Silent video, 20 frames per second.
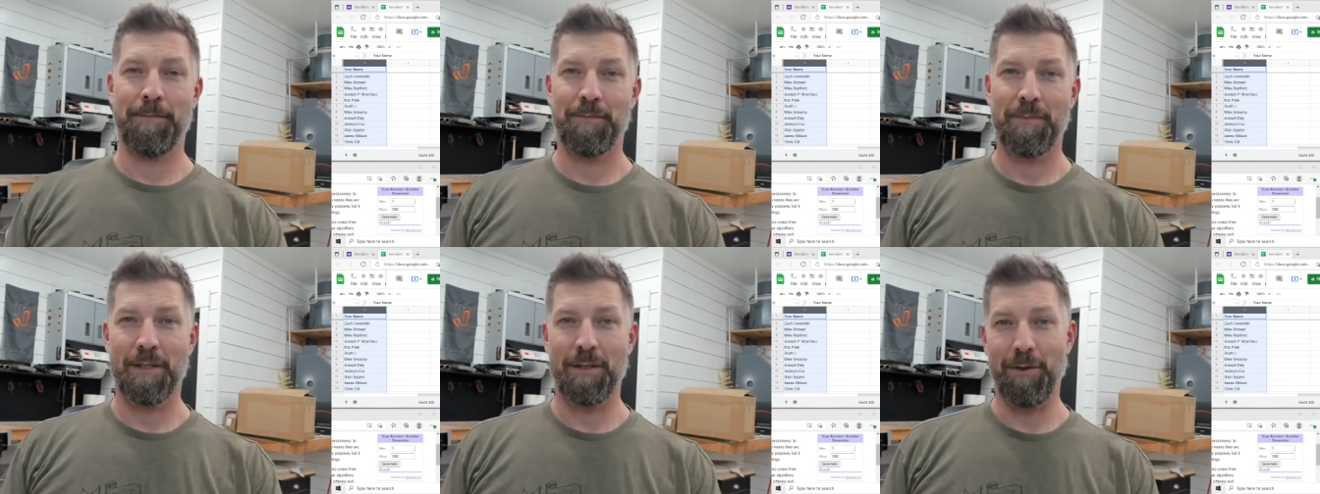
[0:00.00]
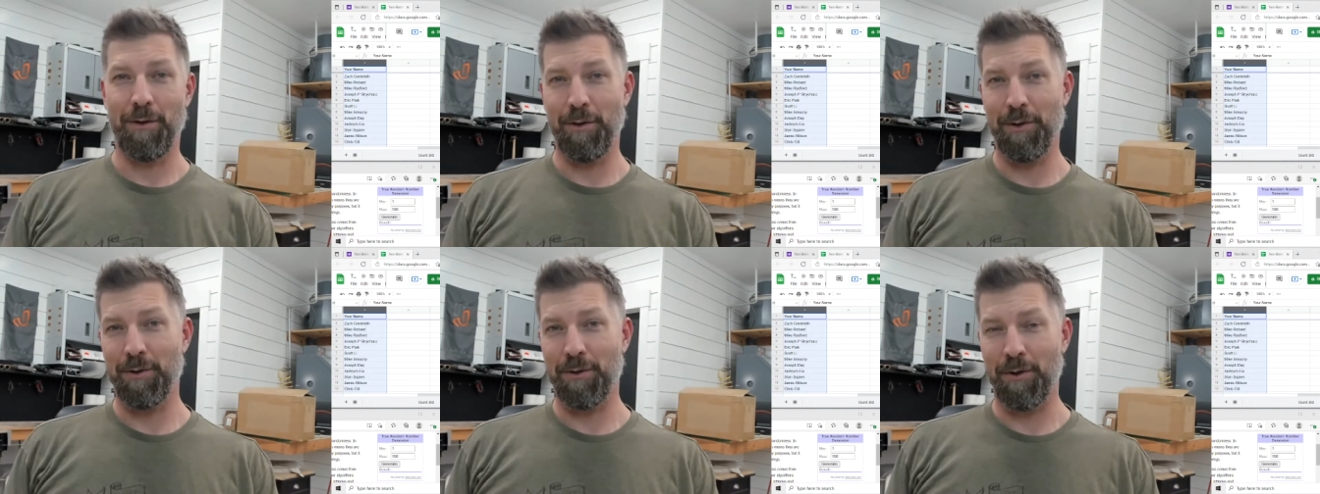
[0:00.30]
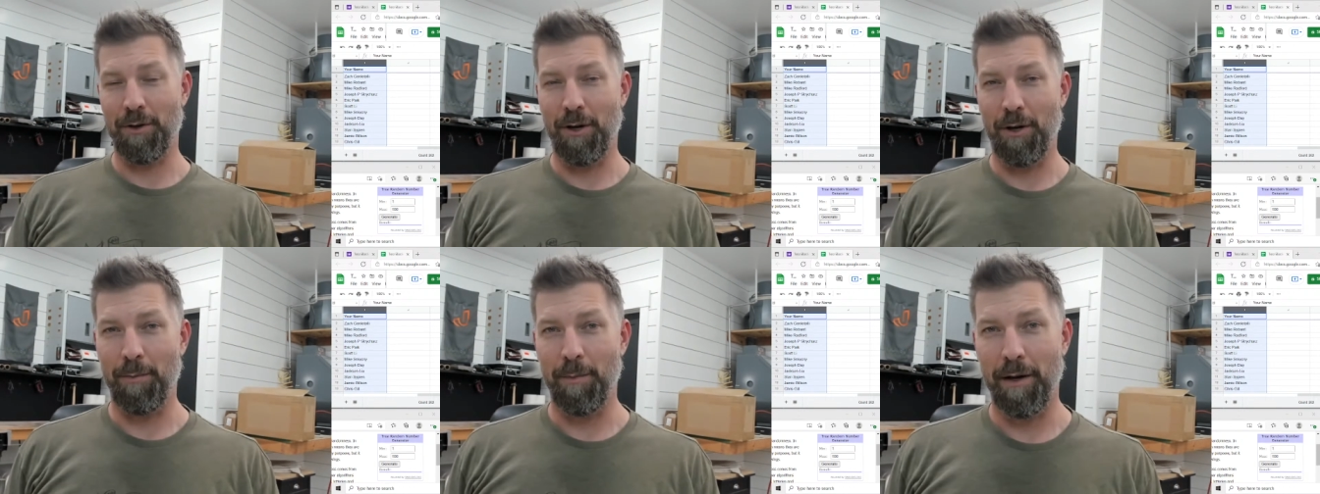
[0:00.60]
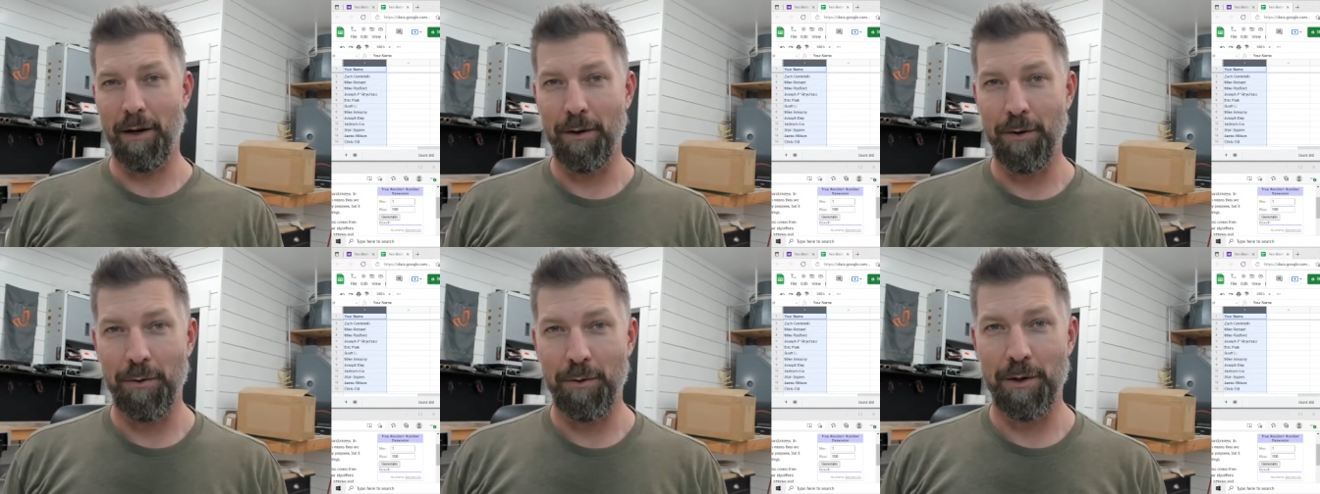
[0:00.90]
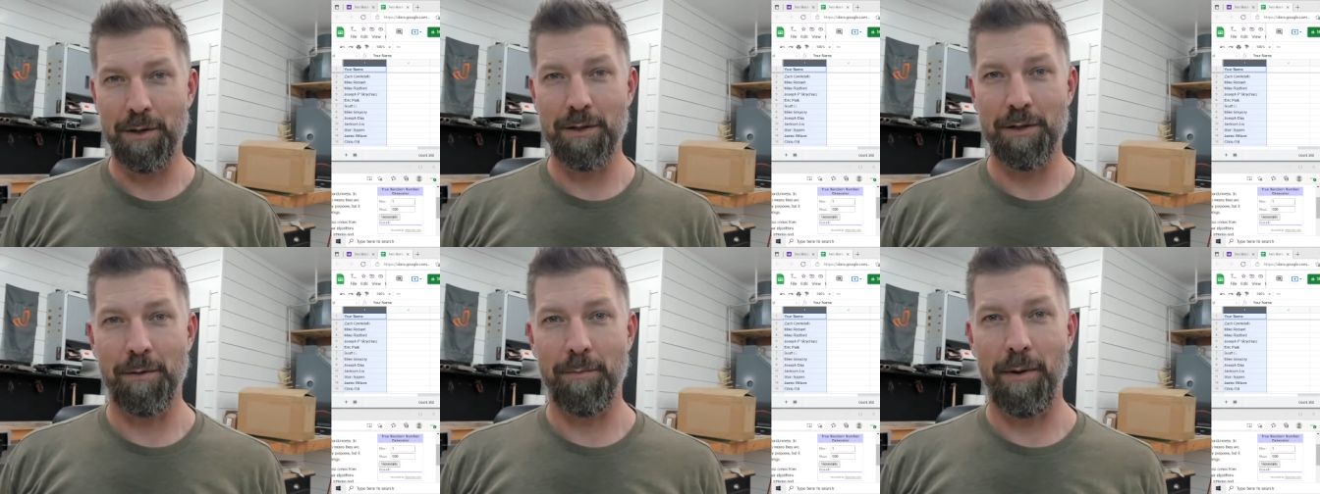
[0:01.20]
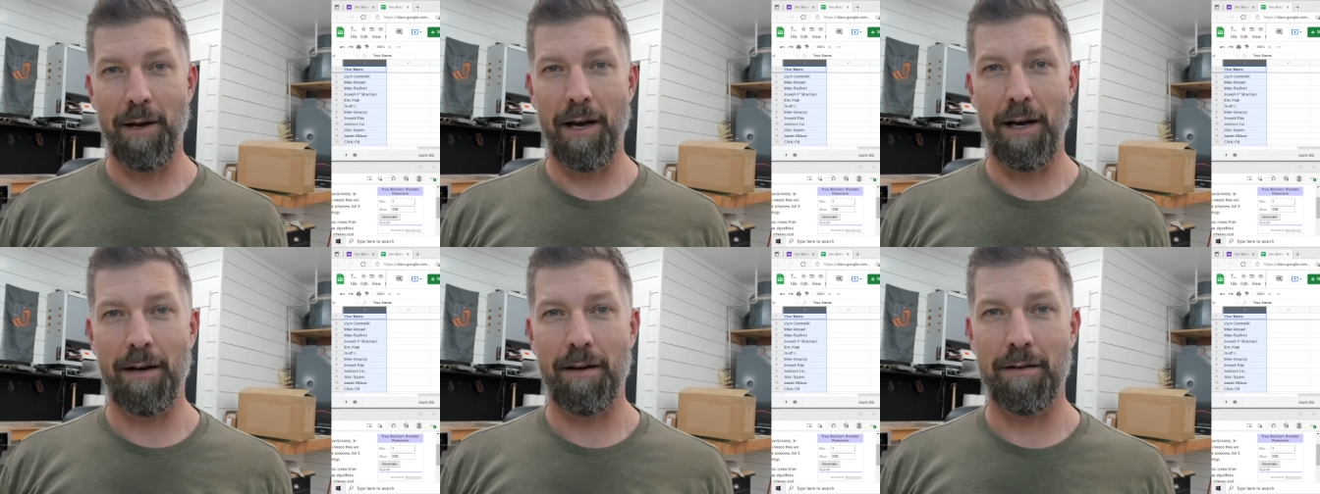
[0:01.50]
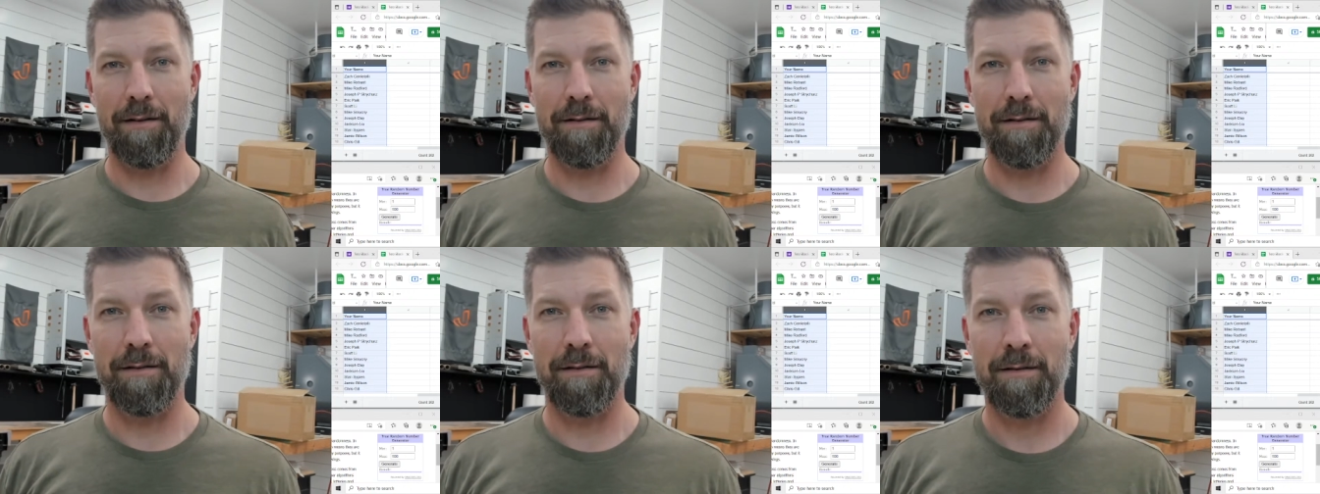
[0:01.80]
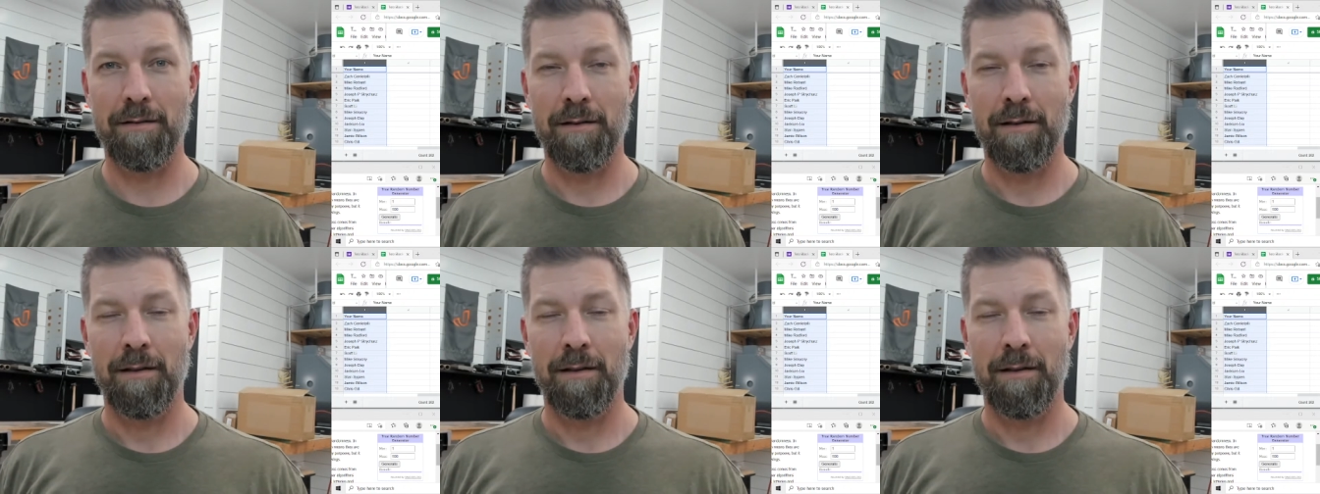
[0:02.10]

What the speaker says: So those are all my own original patterns.